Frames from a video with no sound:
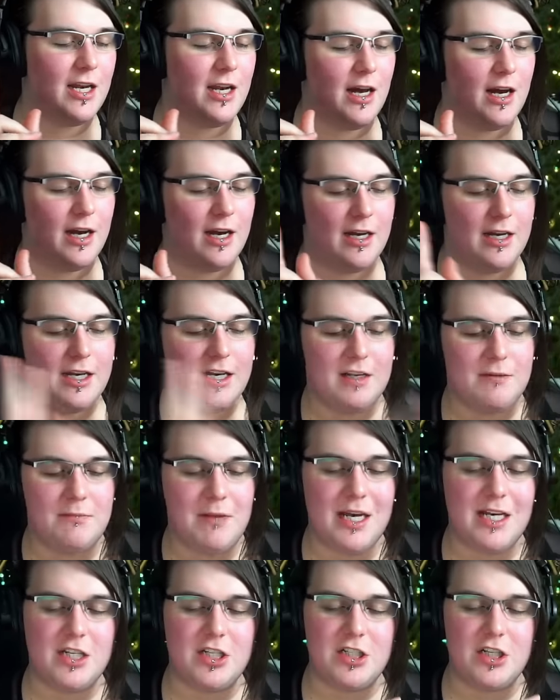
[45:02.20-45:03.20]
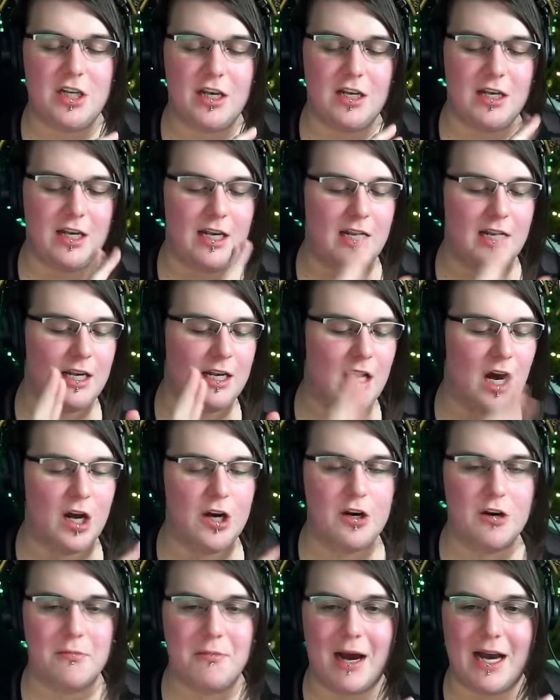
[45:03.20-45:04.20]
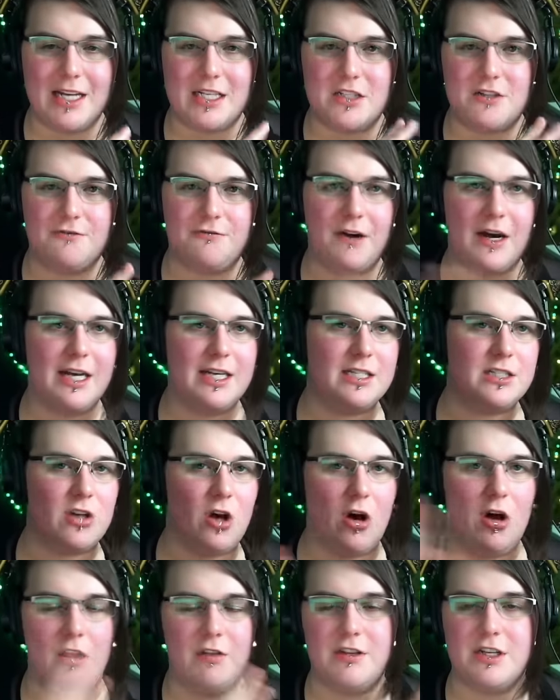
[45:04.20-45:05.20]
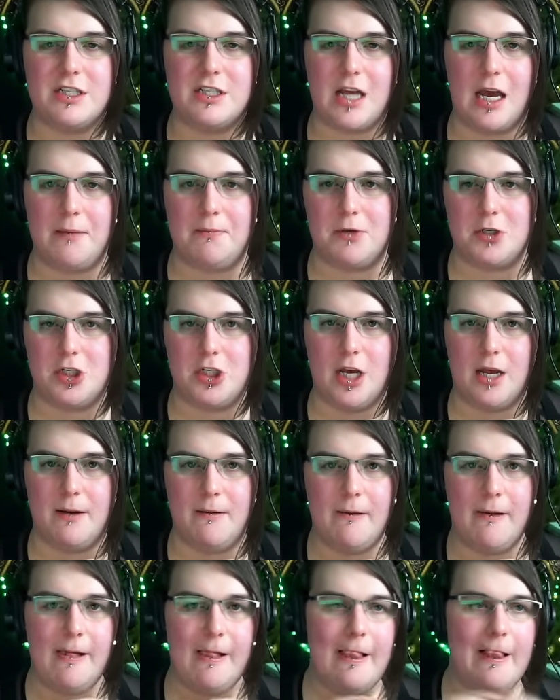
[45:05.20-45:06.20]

it uh, it makes, it, it, it undermines fights, all this type of shit.